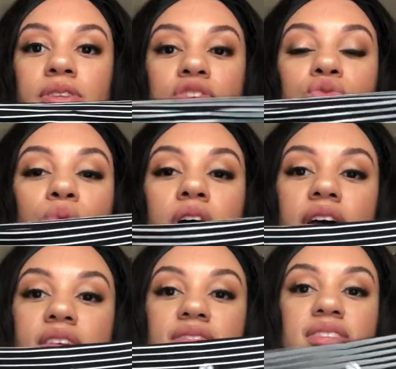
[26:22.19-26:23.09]
This
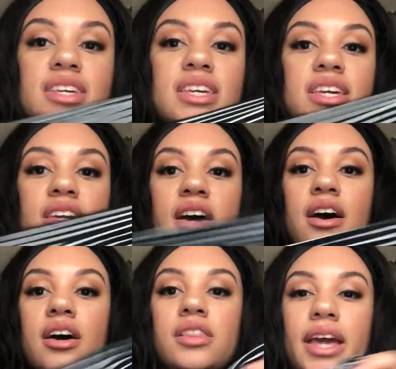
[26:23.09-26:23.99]
was the
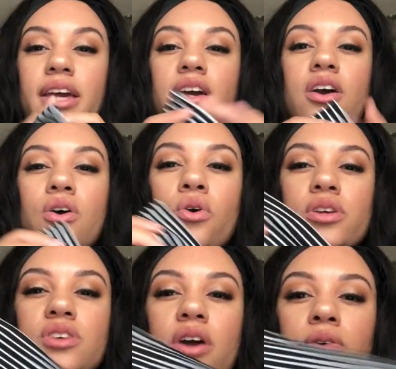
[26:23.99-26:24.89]
like
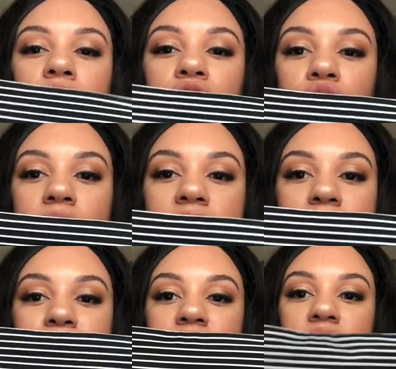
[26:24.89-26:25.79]
horizontal
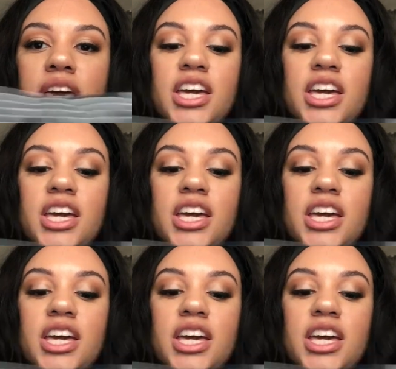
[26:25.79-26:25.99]
striped